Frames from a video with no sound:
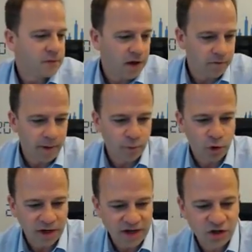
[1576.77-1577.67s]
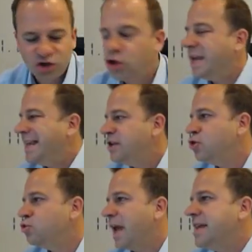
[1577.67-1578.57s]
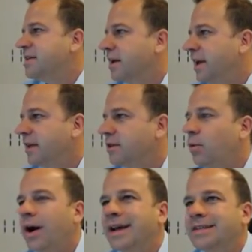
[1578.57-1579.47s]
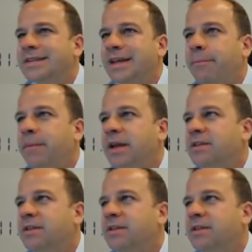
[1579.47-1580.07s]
Uh, remember, we've got E U data hitting the wires in ten minutes,